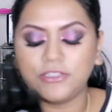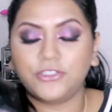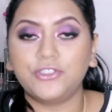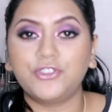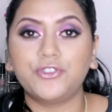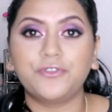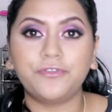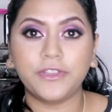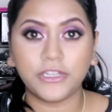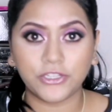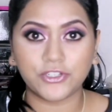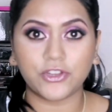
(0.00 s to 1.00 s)
And to
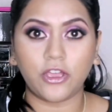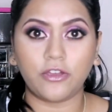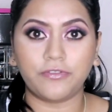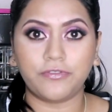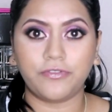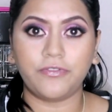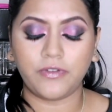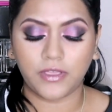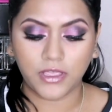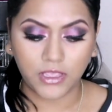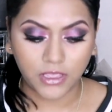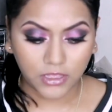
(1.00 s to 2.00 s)
finish off
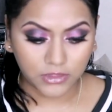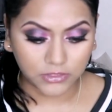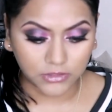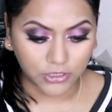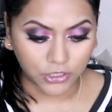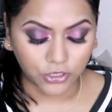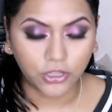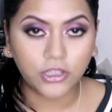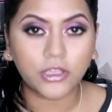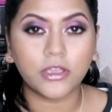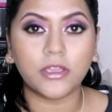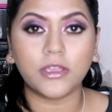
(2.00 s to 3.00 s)
the
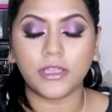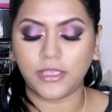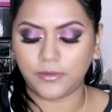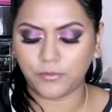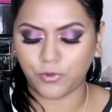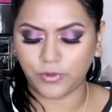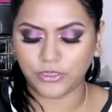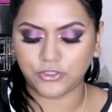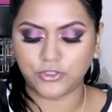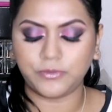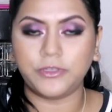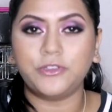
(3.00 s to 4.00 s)
look, I'm going
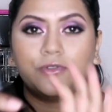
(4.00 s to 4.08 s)
to be